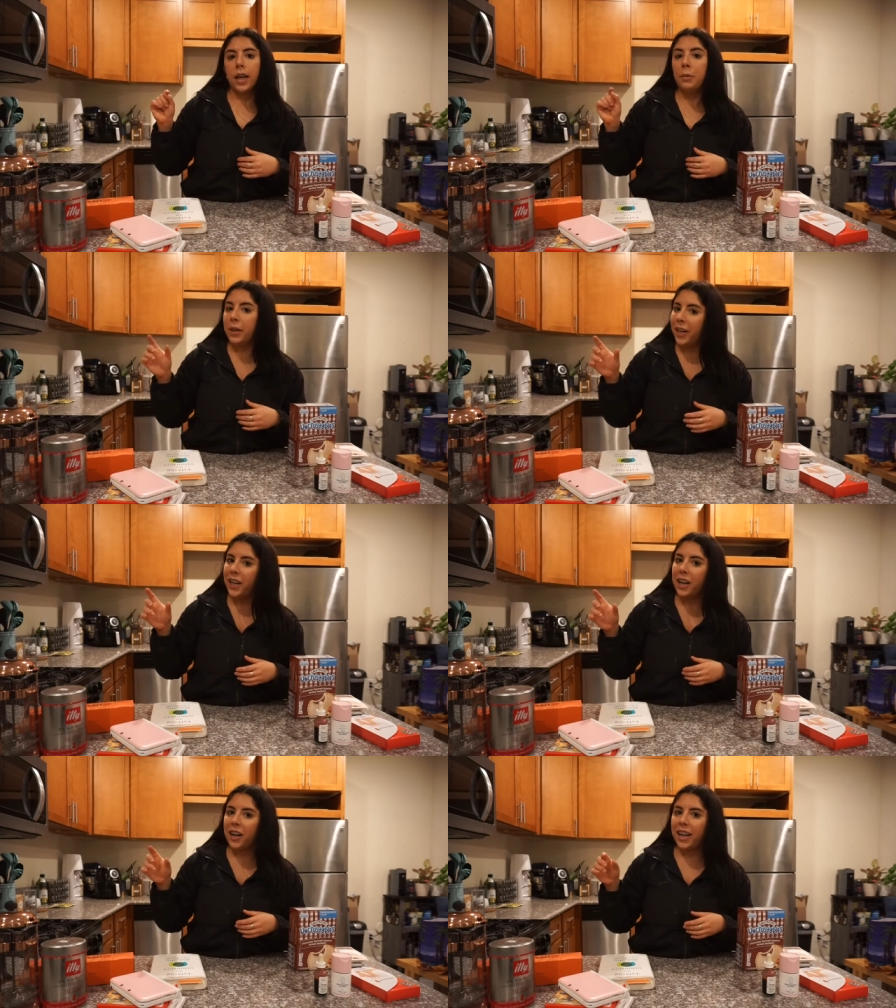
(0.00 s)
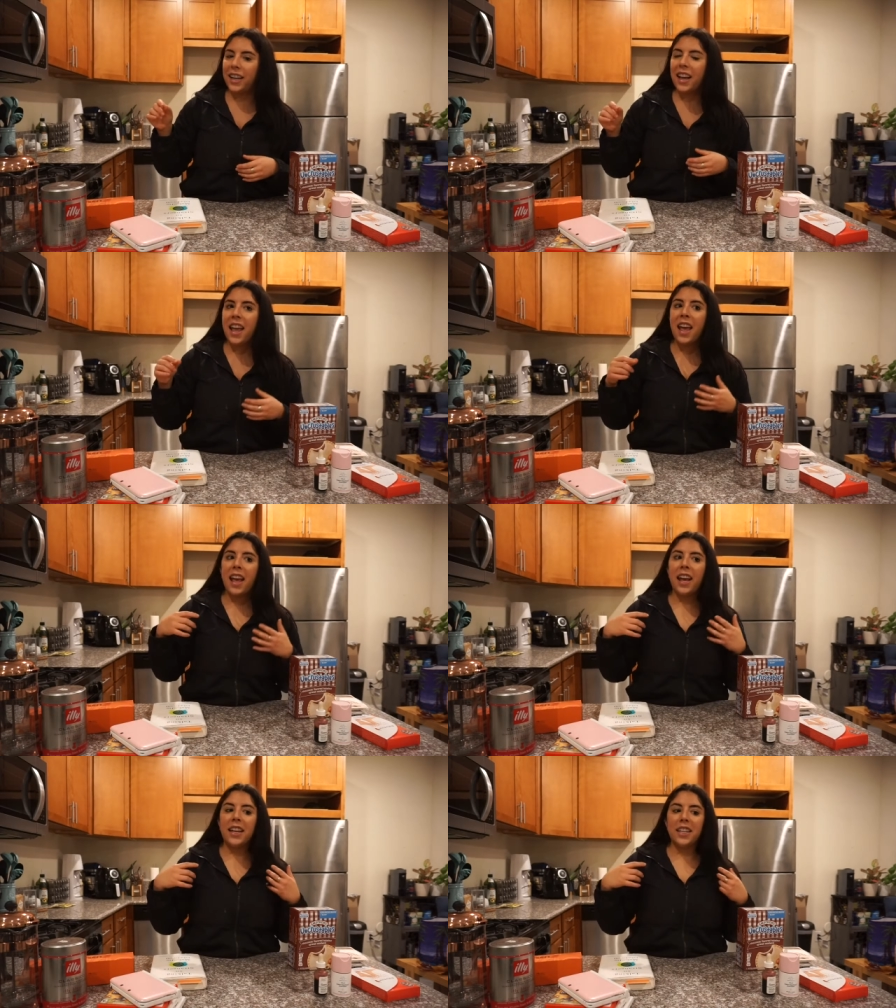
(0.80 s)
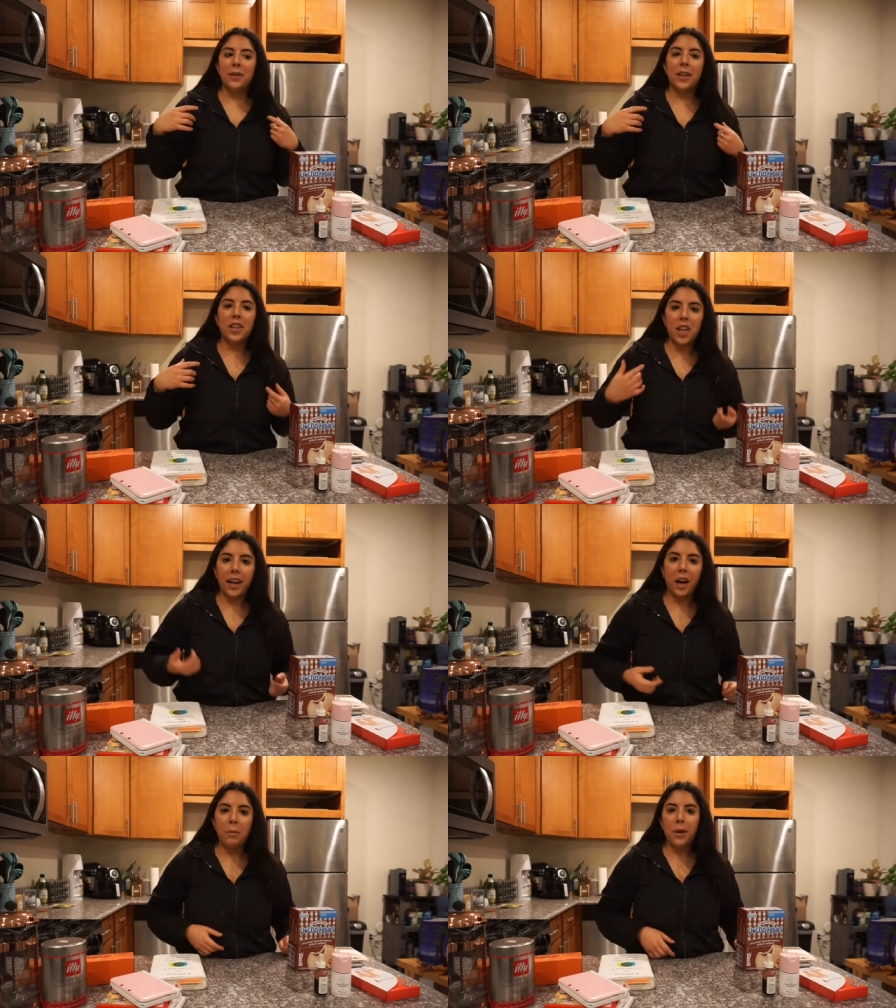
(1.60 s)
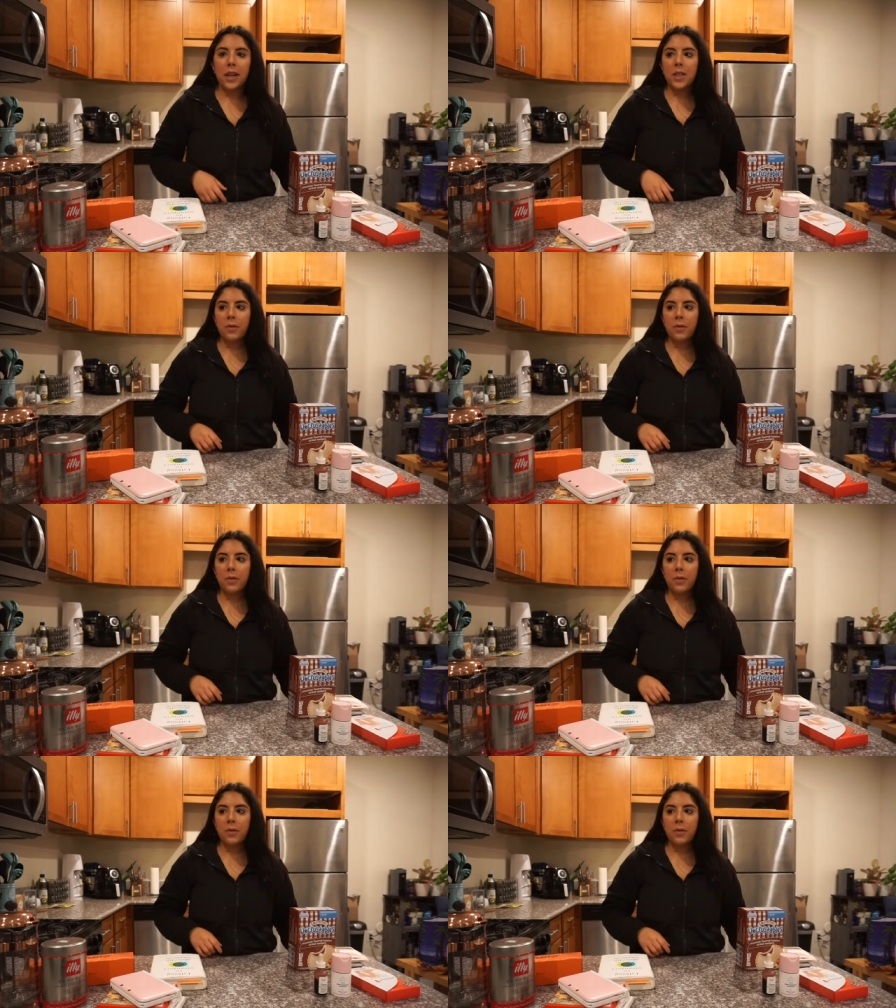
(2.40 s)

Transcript: library card and you can check out books